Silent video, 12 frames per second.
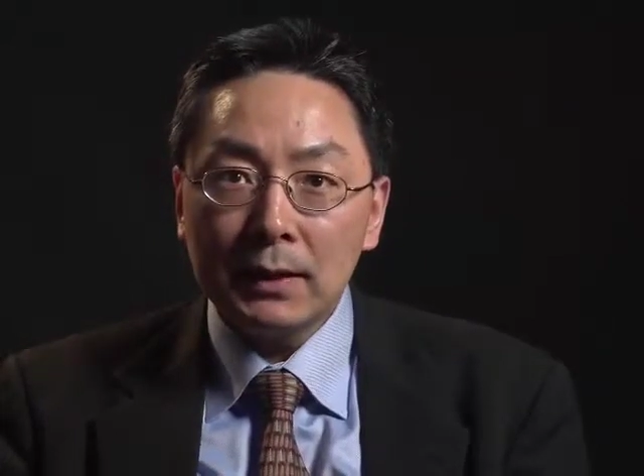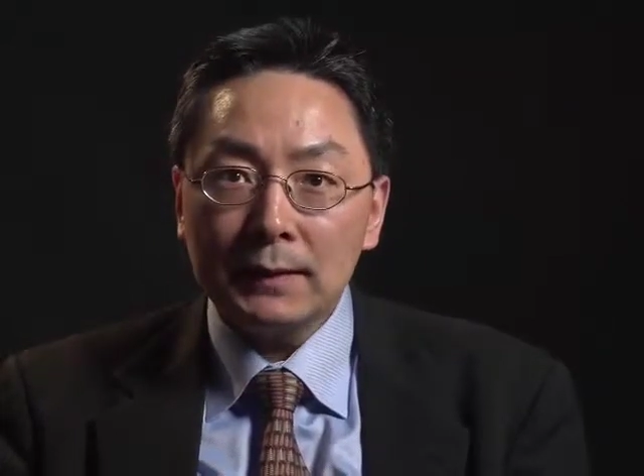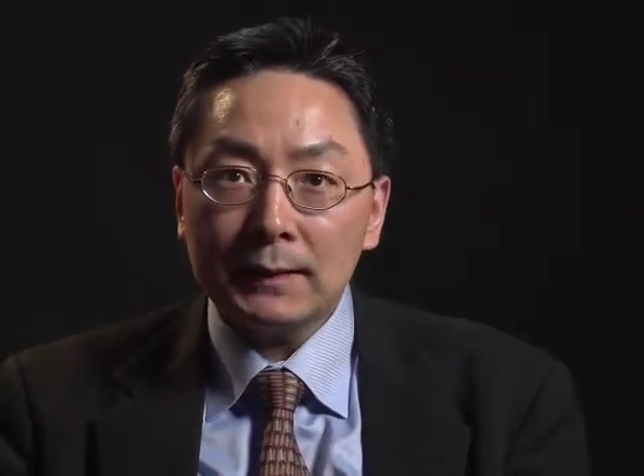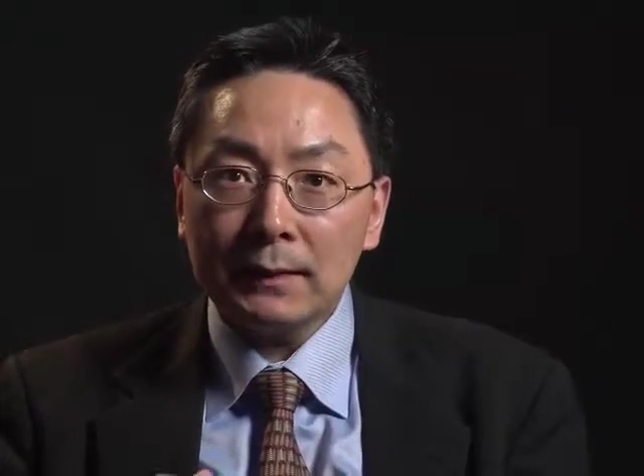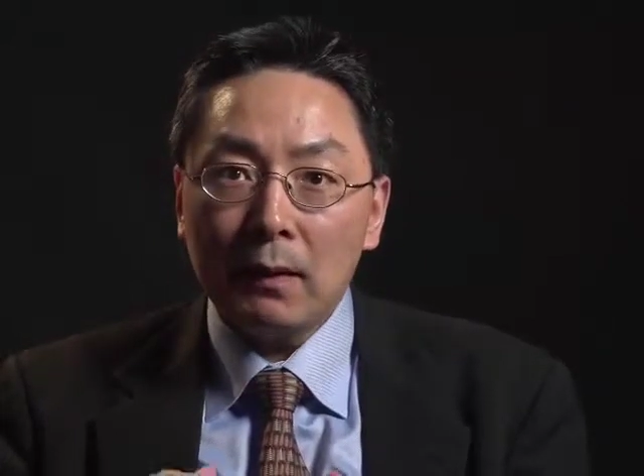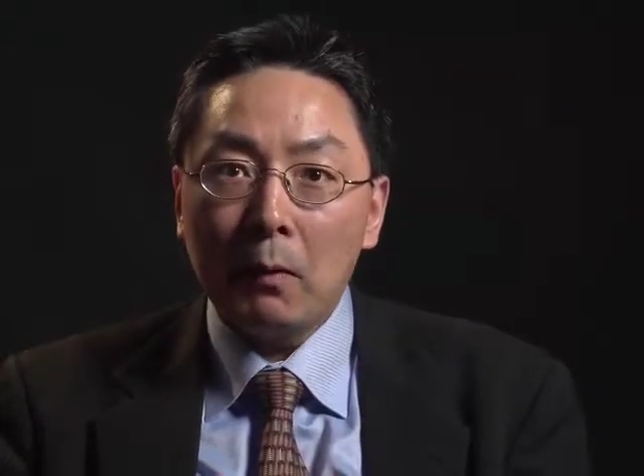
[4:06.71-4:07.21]

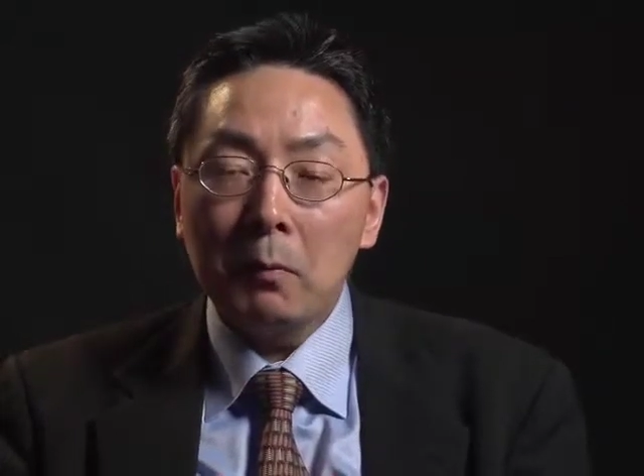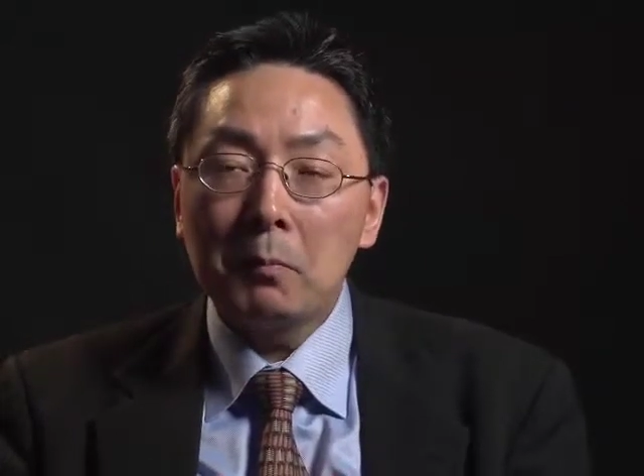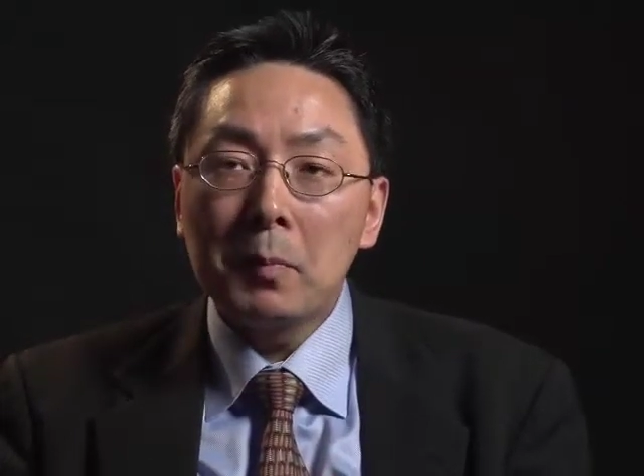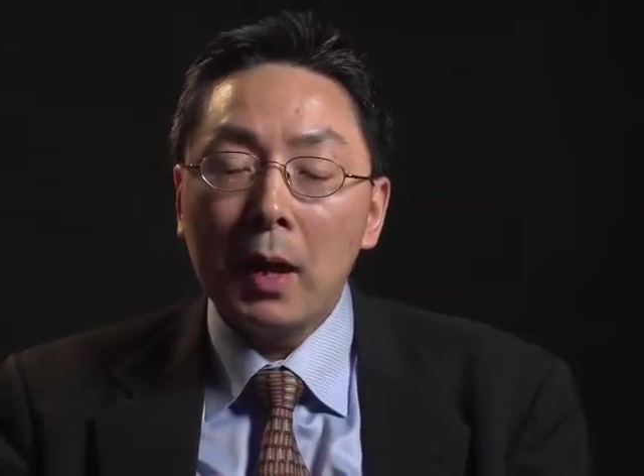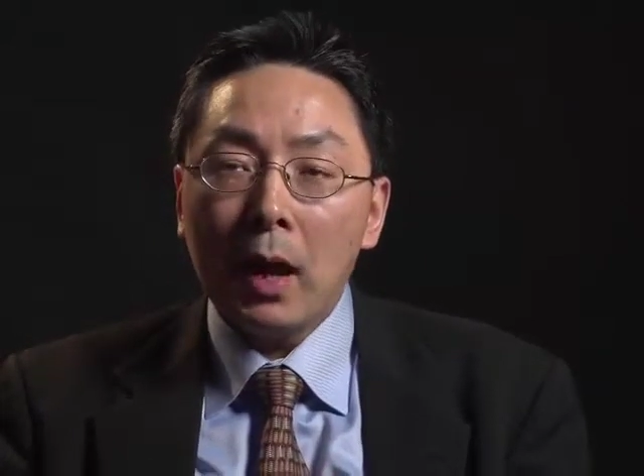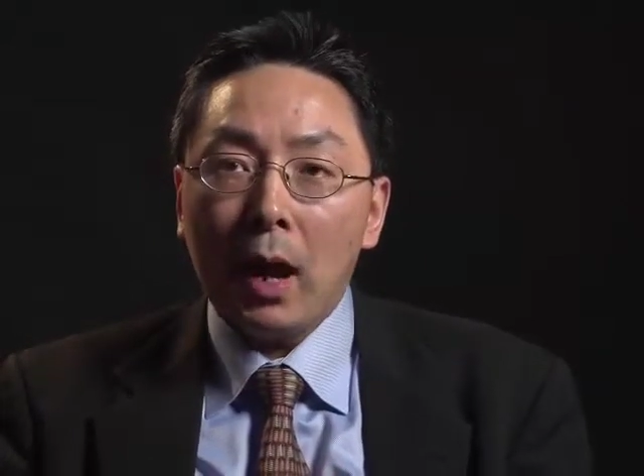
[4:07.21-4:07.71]
So
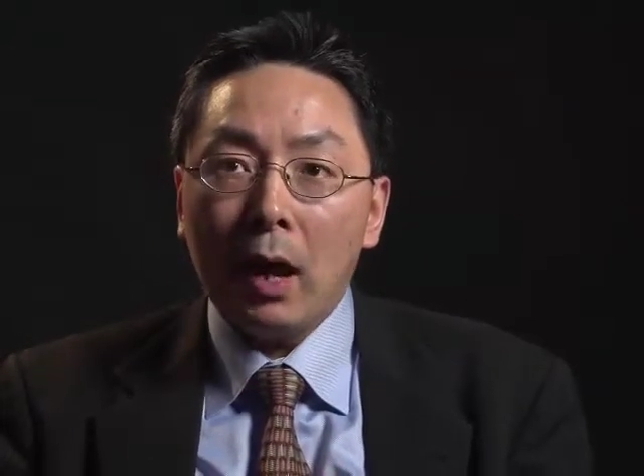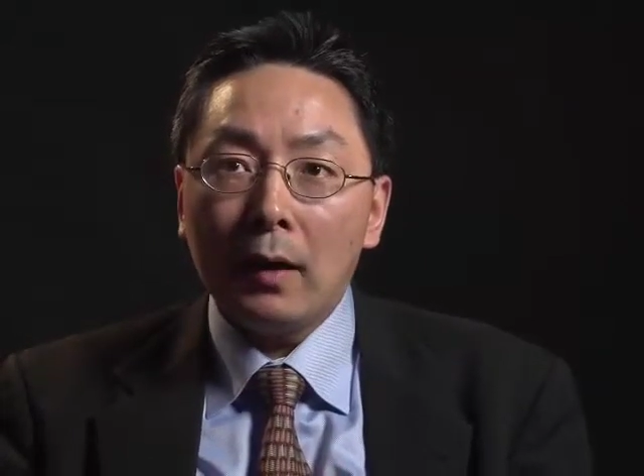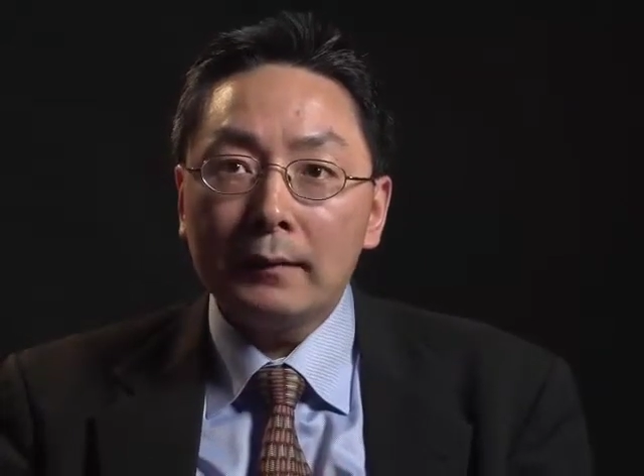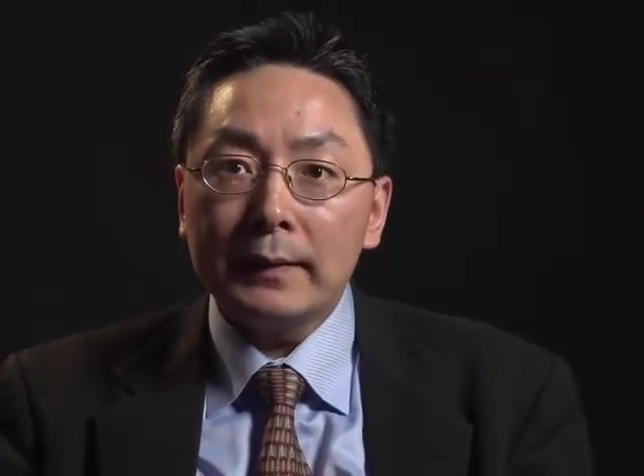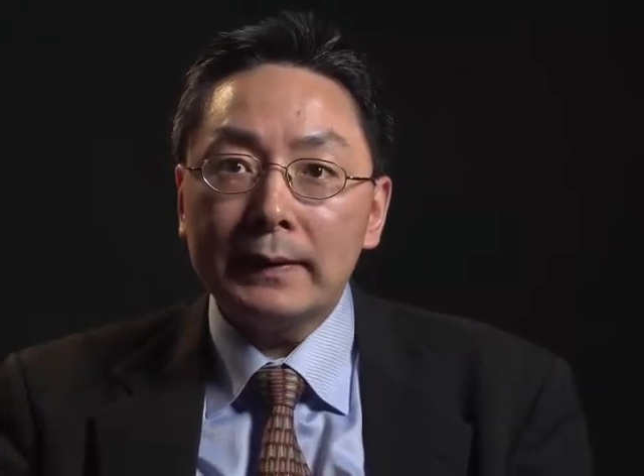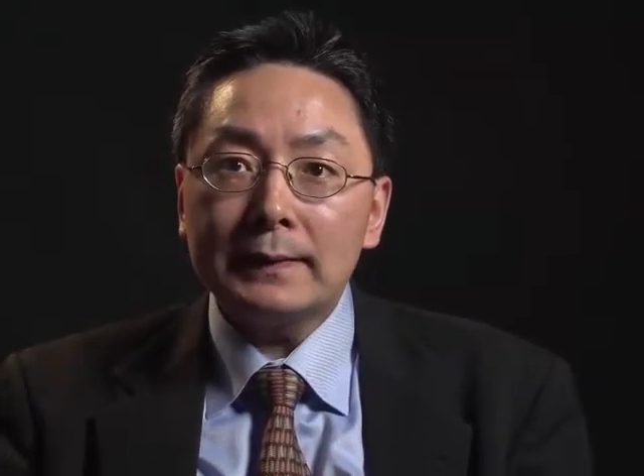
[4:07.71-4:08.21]

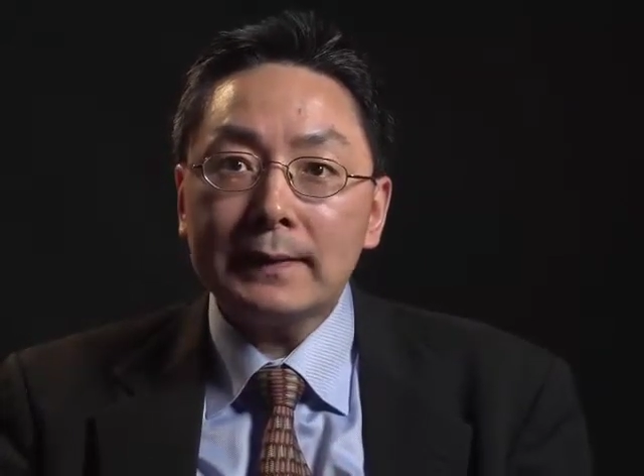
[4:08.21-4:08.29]
the